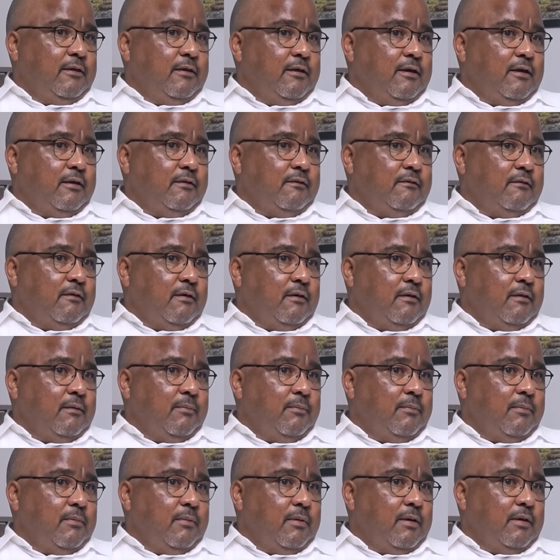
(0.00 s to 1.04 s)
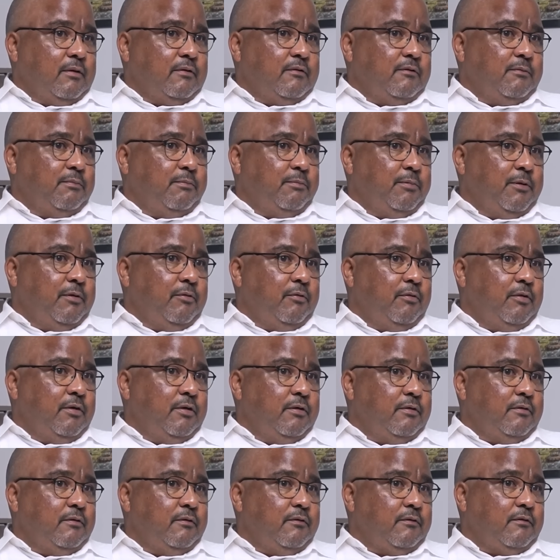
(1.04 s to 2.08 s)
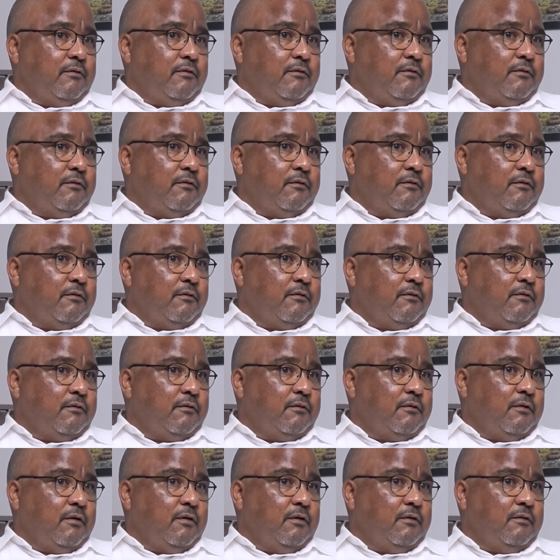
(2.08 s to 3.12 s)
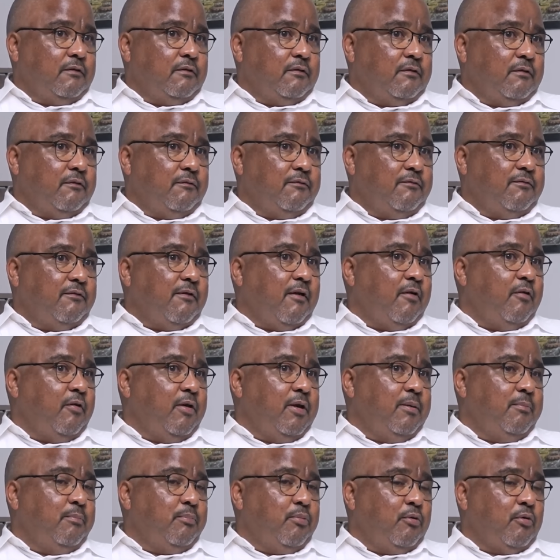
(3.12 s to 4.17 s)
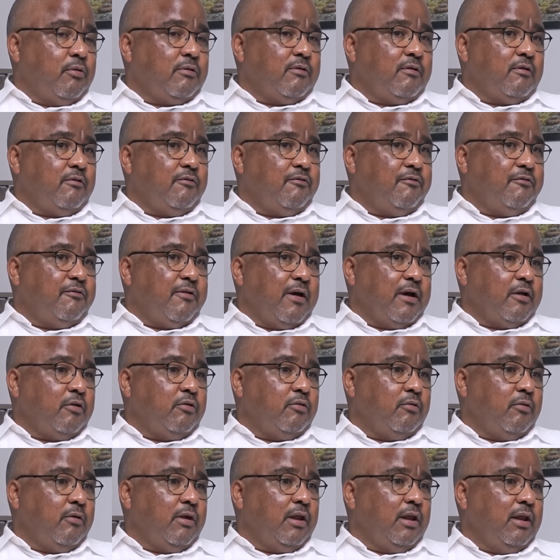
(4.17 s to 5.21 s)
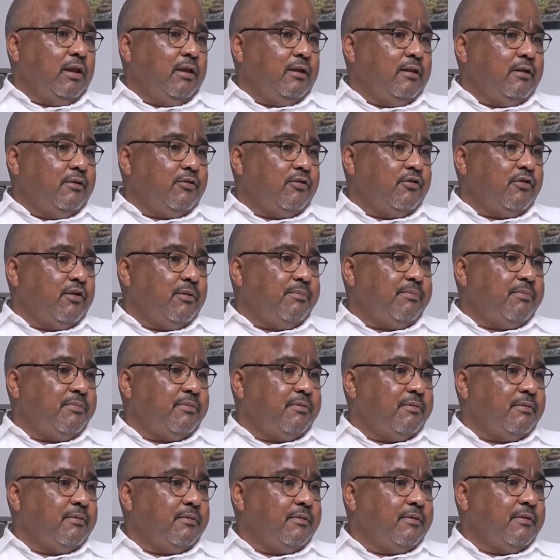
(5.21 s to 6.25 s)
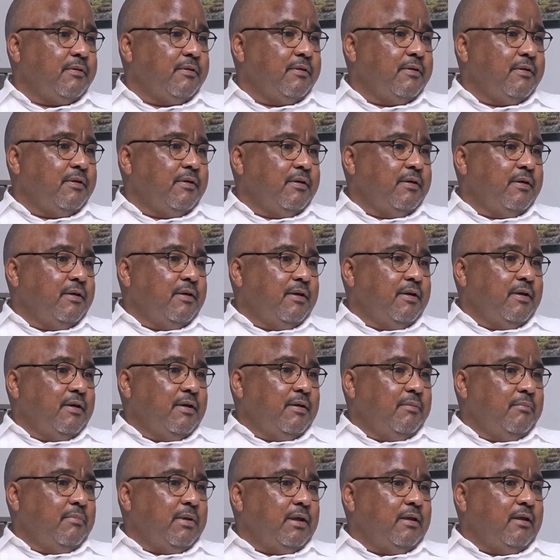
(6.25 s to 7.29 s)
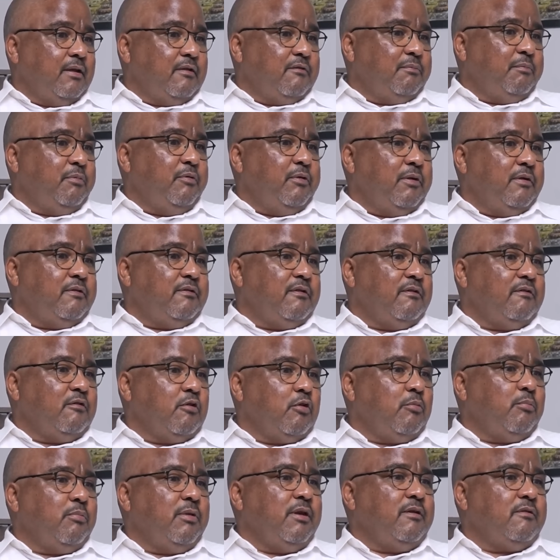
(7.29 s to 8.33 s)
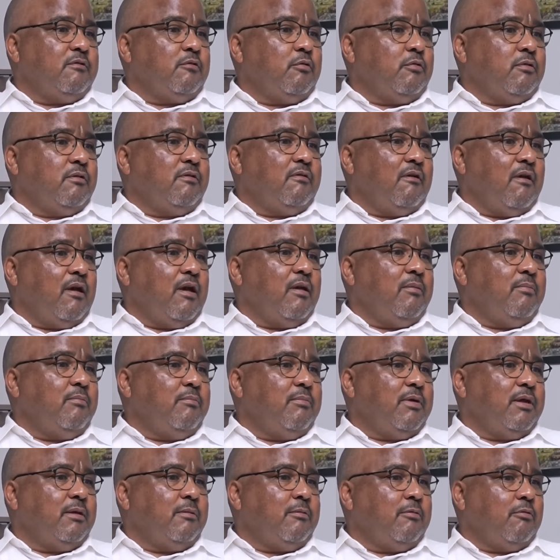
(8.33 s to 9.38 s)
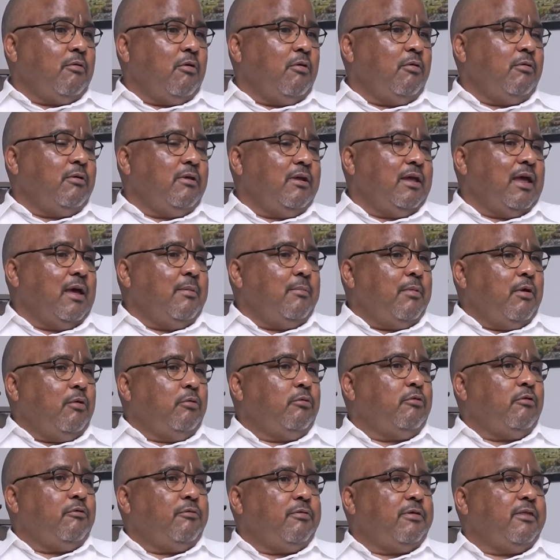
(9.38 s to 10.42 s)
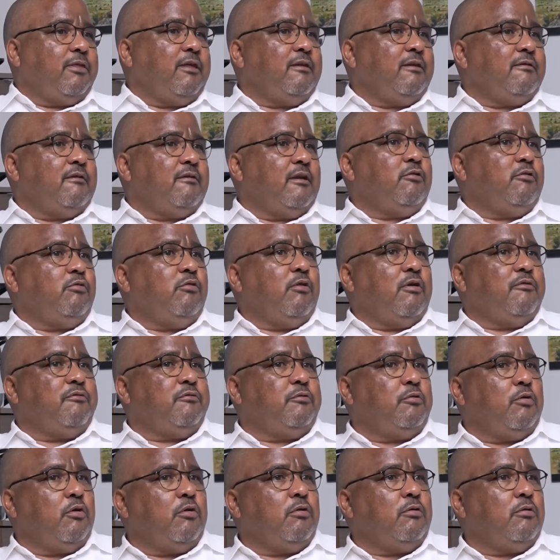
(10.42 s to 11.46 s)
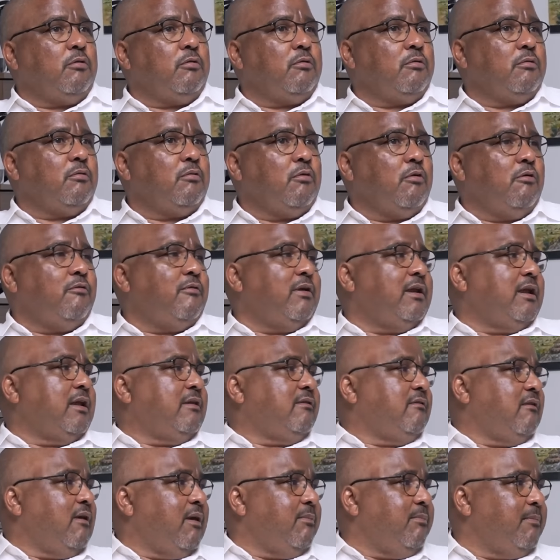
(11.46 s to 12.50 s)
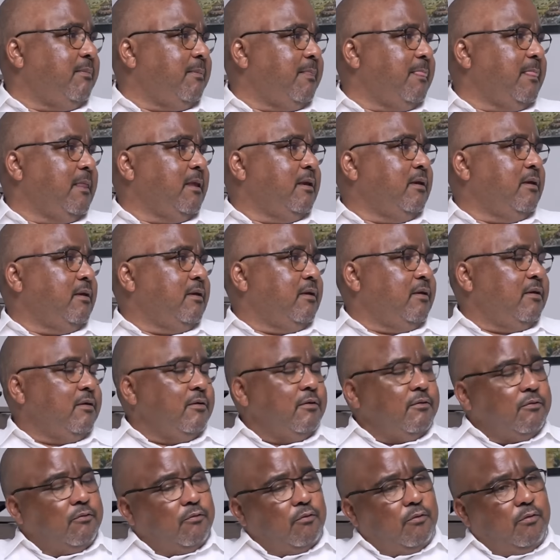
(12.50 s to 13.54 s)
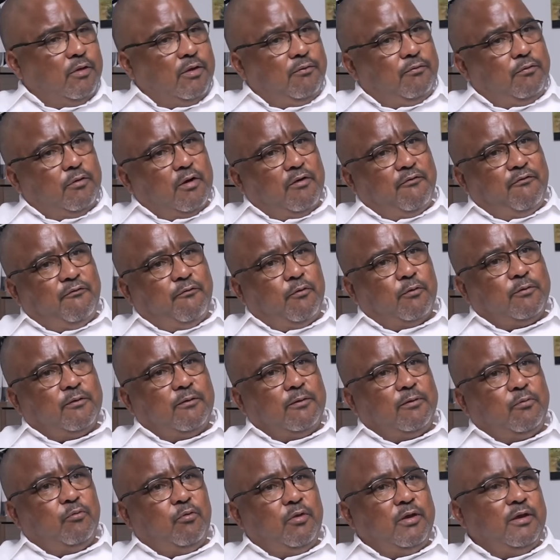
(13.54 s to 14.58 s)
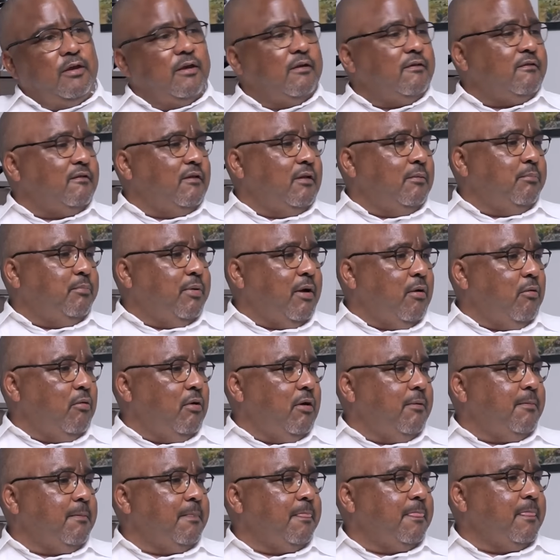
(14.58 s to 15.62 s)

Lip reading: that experience is a very important factor in leadership, but experience is not based on time, but on the amount of things that you have done over that time. So if you have 43 years in power